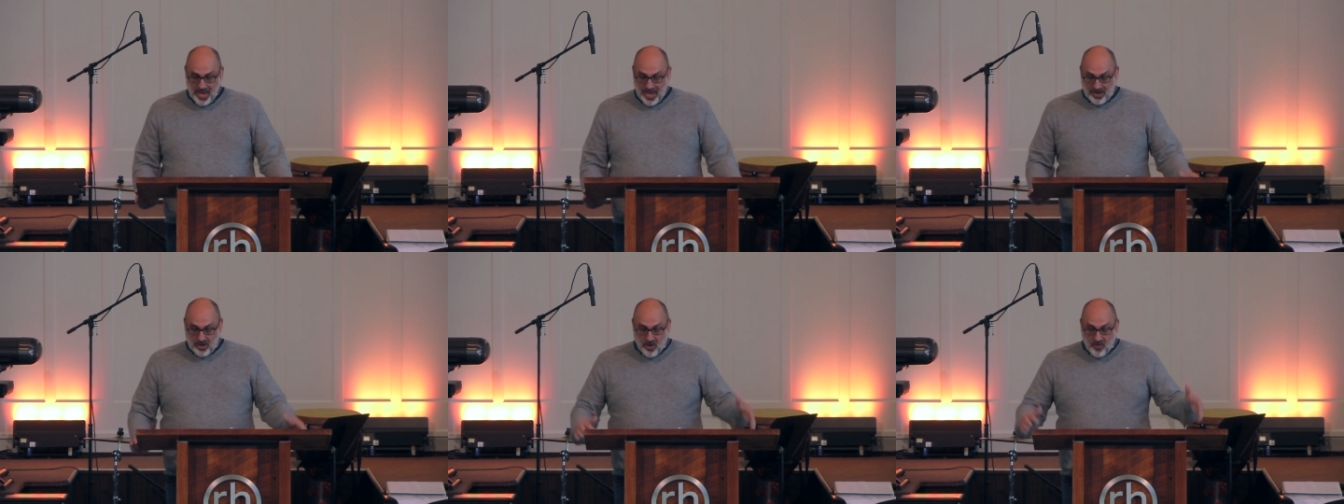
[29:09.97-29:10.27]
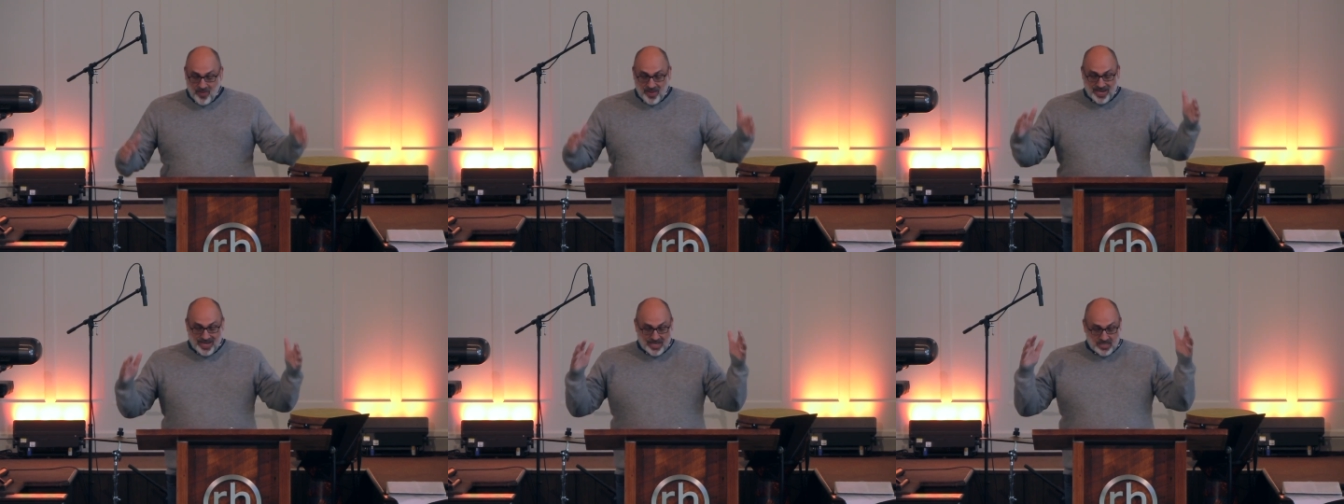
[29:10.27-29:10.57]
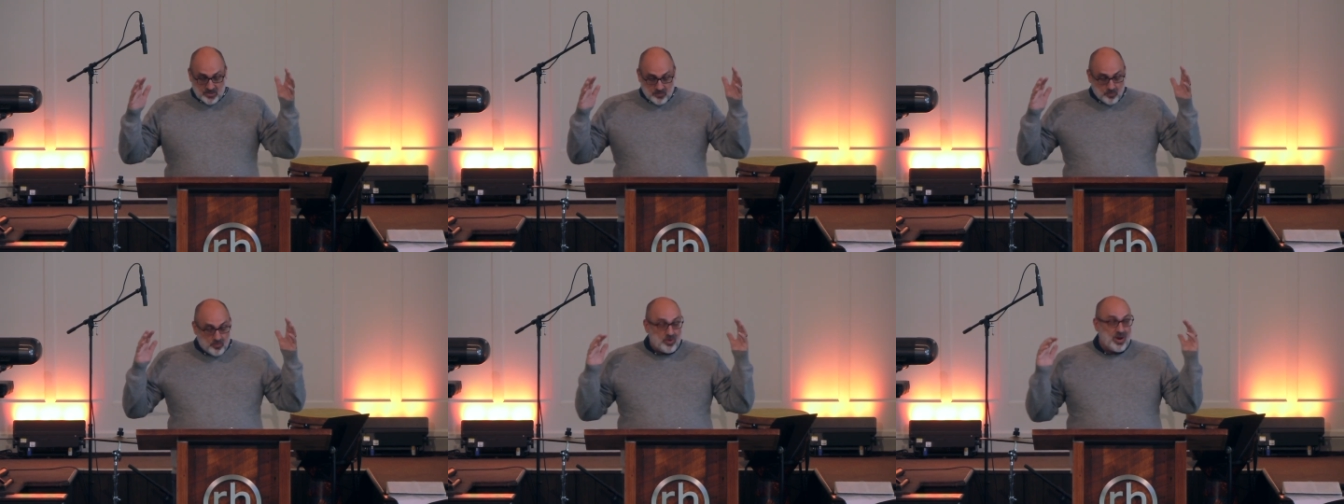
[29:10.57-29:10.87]
and all that He
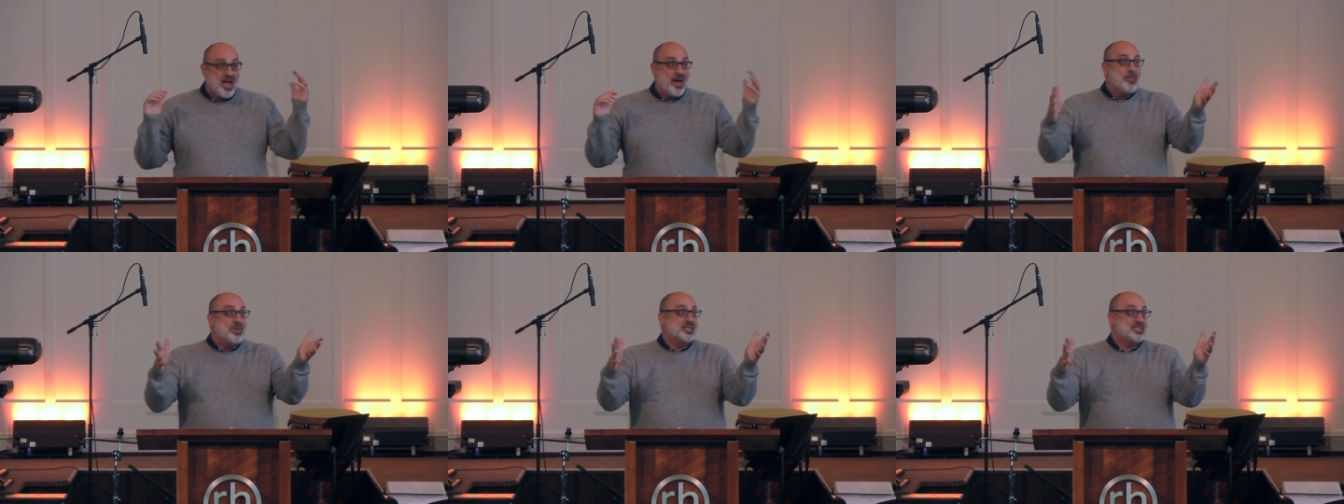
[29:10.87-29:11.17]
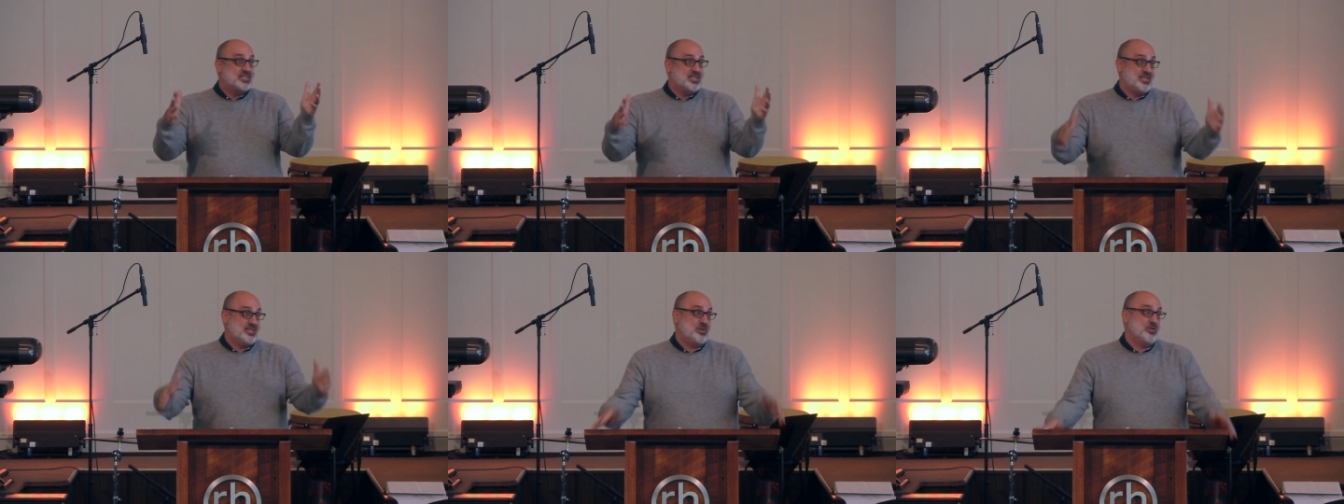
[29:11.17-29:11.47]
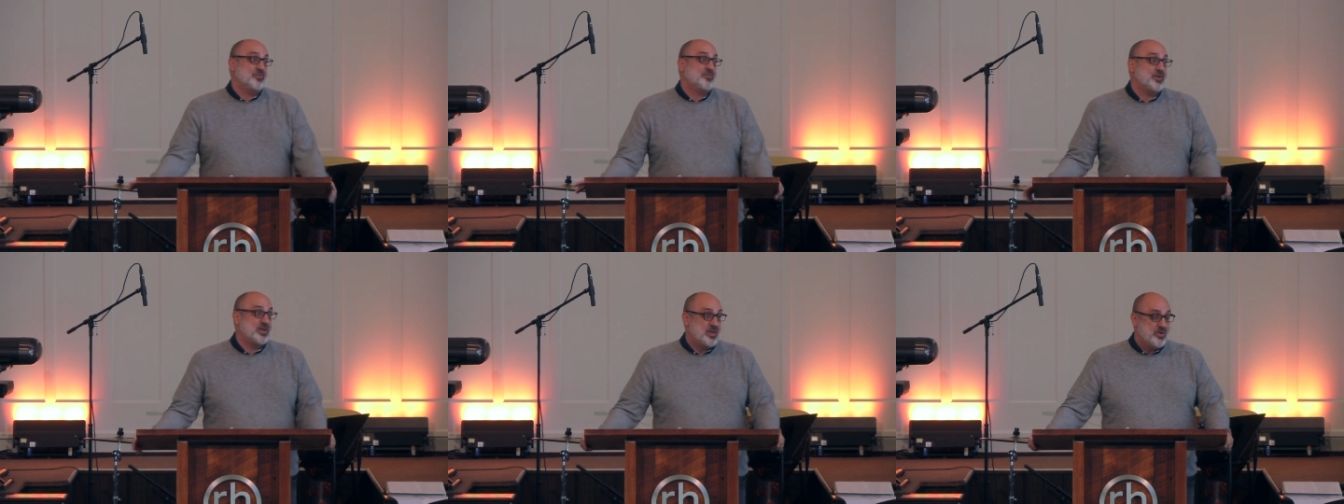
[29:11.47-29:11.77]
has promised to do
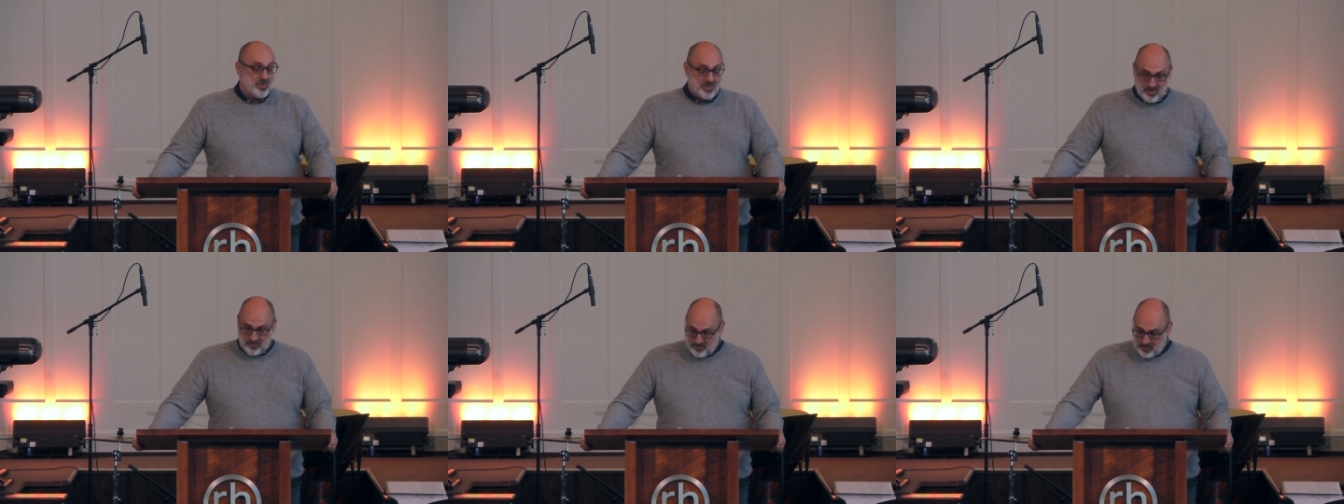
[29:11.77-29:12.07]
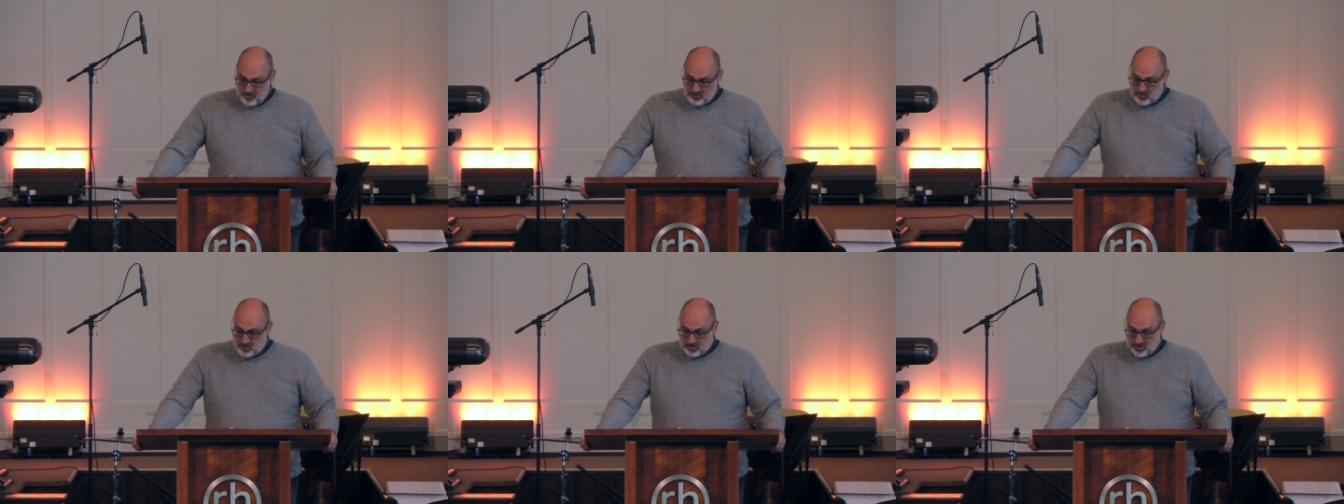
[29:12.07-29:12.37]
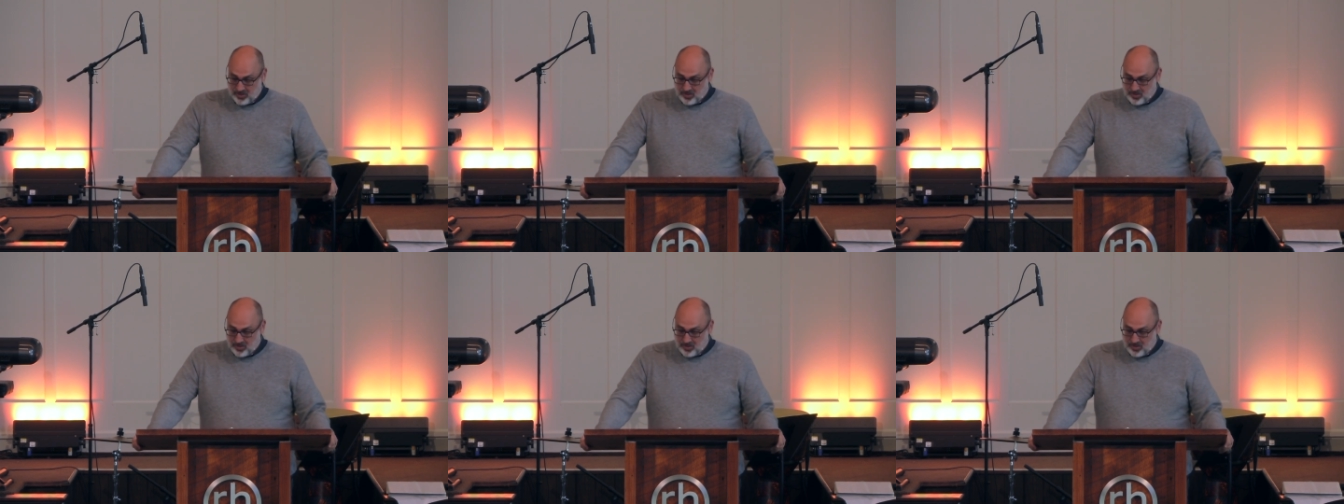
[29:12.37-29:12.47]
for you in the future.